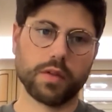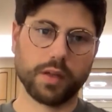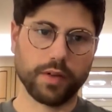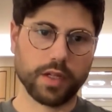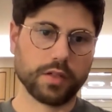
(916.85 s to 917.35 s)

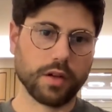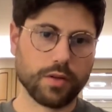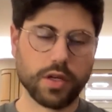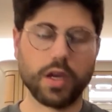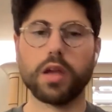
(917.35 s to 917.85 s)
because everything's
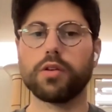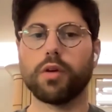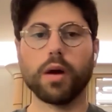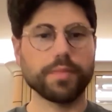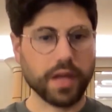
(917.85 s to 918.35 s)
on chain,
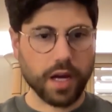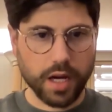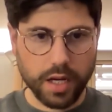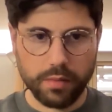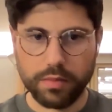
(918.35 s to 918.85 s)
your
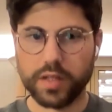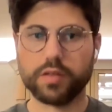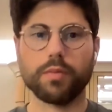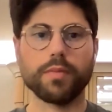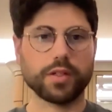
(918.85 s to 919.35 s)
uptime,
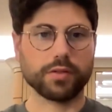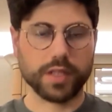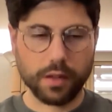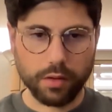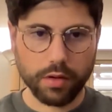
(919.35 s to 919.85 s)
these are metrics
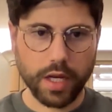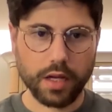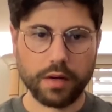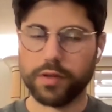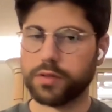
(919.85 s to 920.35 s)
that you look
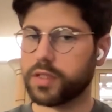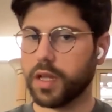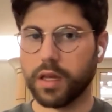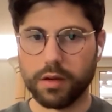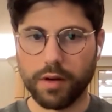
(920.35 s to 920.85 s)
at if you're
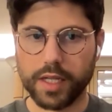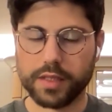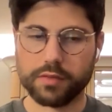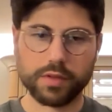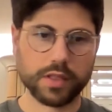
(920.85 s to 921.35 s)
staking your
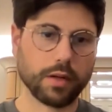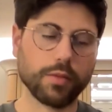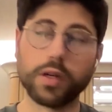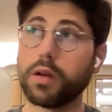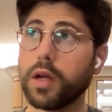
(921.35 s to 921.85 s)
assets with
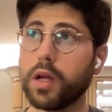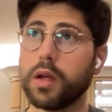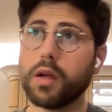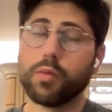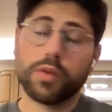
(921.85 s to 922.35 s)
someone.
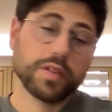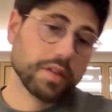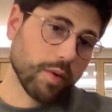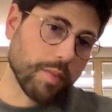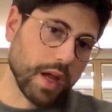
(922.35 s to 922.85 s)
Well, in a
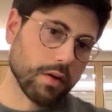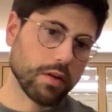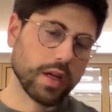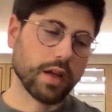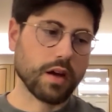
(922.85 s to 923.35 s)
similar
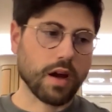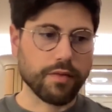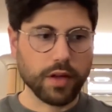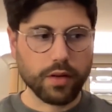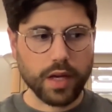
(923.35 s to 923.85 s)
manner, like I
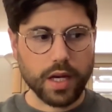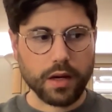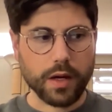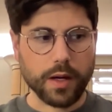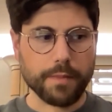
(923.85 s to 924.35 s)
feel that
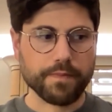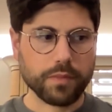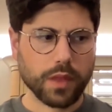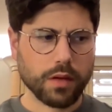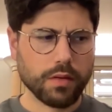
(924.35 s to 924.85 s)
um,
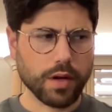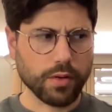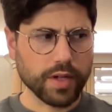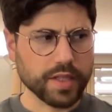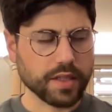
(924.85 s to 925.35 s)

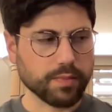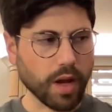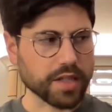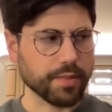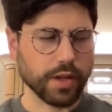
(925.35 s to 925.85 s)
there is this
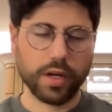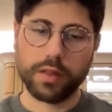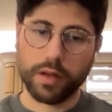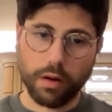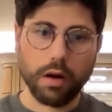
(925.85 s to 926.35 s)
possibility,
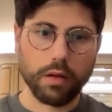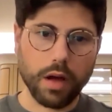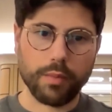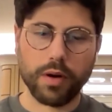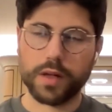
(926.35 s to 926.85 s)
and there are a
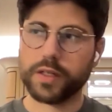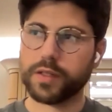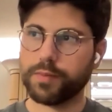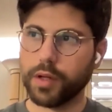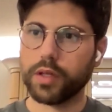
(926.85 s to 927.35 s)
lot of
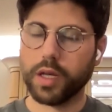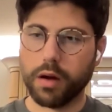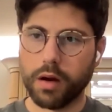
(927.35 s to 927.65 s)
projects building